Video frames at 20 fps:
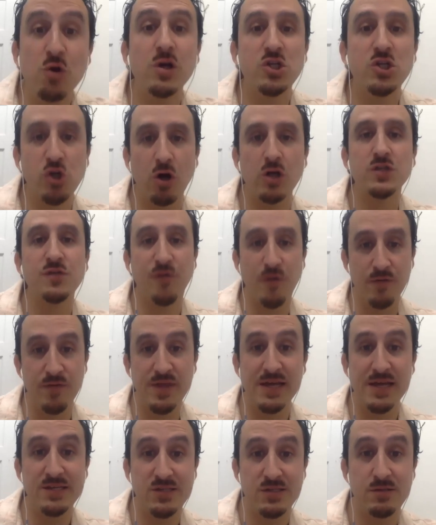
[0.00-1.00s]
could charge for
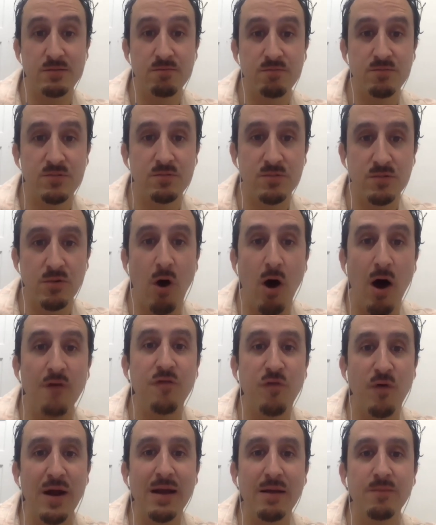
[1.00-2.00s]
this
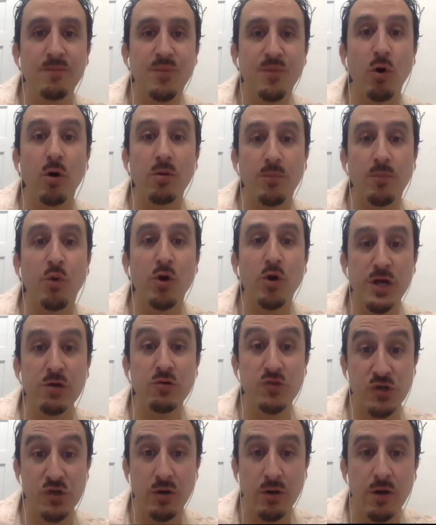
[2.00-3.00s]
offering per
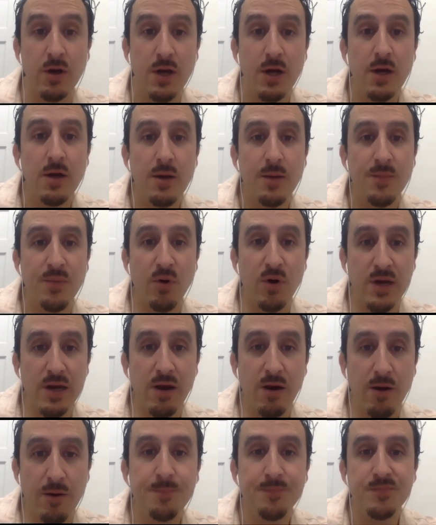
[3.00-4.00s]
user, per
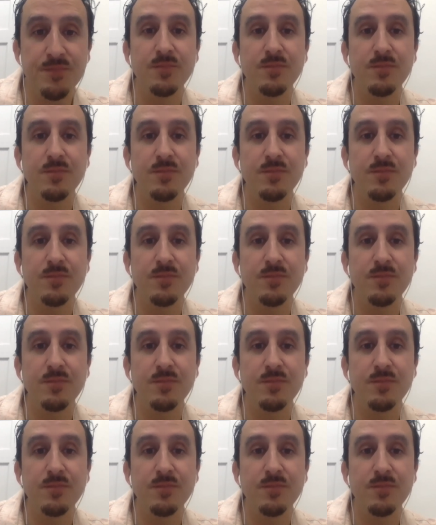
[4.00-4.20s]
year.